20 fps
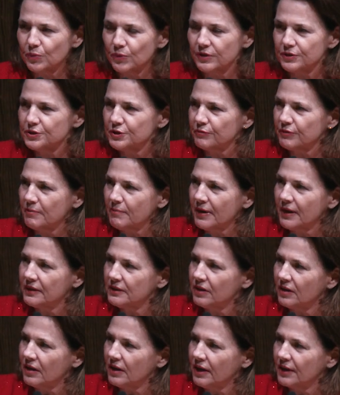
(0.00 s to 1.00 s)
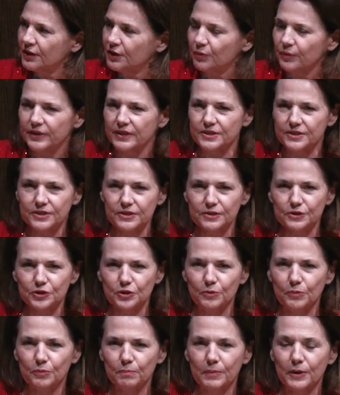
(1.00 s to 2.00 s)
want to remind our honorees that
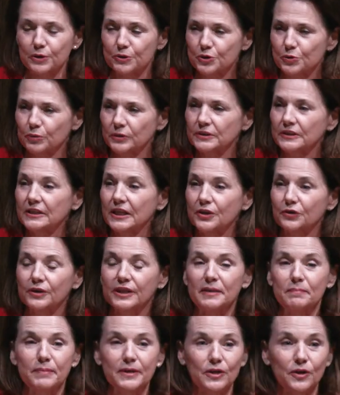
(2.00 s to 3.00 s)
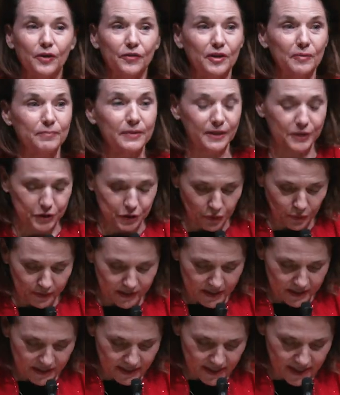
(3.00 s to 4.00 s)
you both will literally be on the big
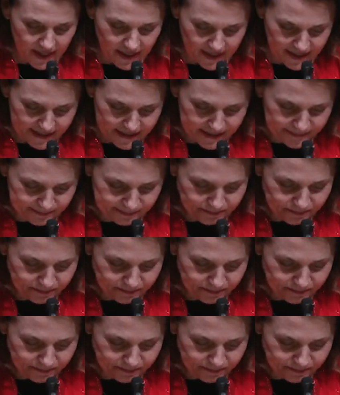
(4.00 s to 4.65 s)
screen tonight.